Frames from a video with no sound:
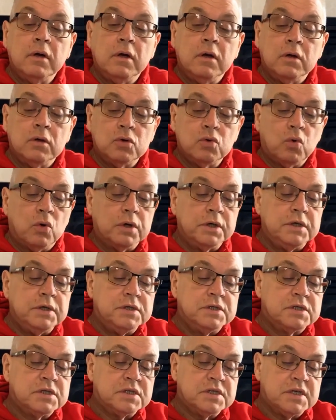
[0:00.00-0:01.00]

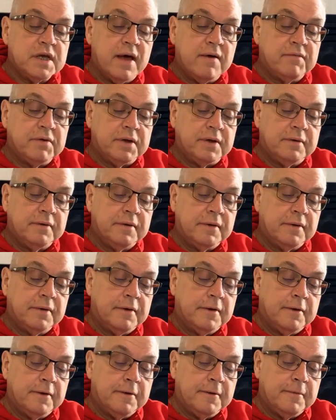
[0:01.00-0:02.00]
27,
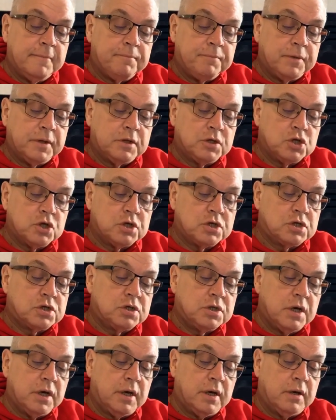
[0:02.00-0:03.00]
just
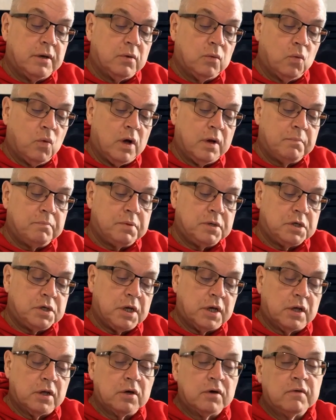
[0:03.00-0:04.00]
one
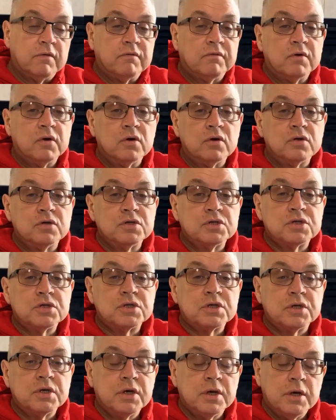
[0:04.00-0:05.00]
particular
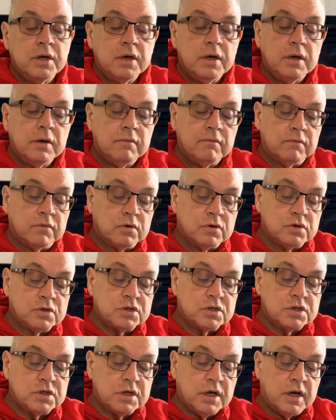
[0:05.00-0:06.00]

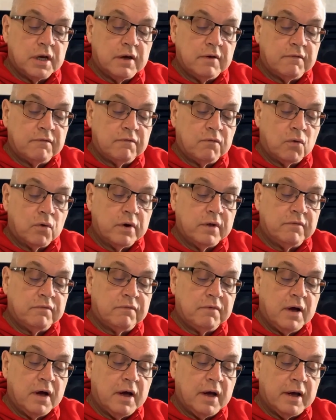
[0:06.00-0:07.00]
verse
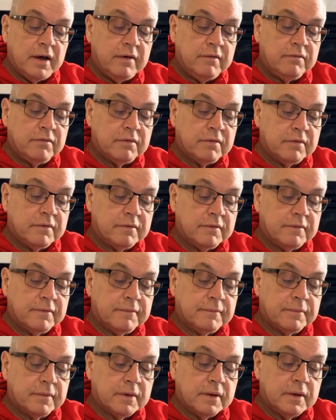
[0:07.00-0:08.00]
45,
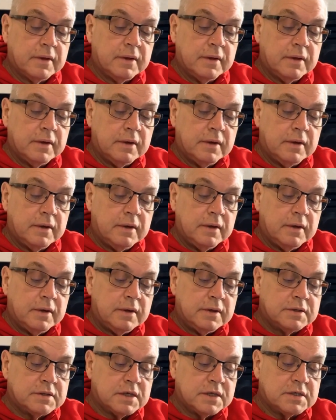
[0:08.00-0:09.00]

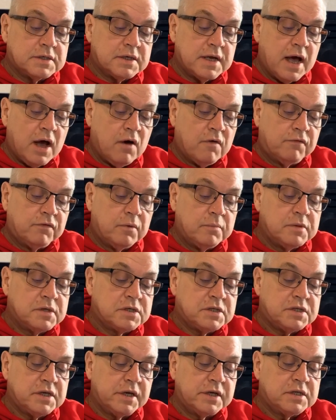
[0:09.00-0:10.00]
it says, "Now from the
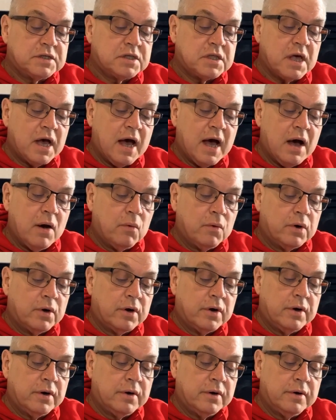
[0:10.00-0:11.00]
sixth
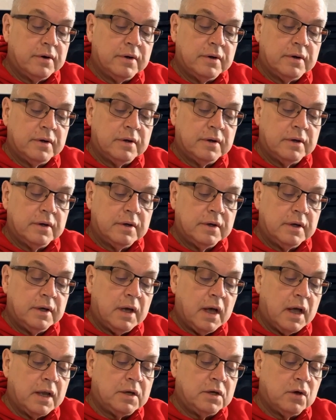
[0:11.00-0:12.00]
hour
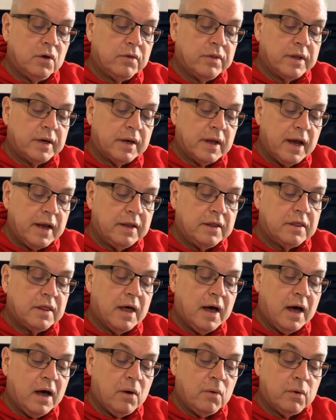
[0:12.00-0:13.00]
until the ninth
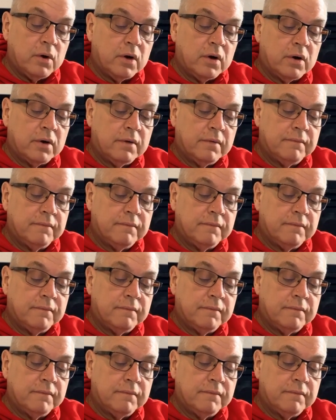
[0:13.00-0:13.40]
hour,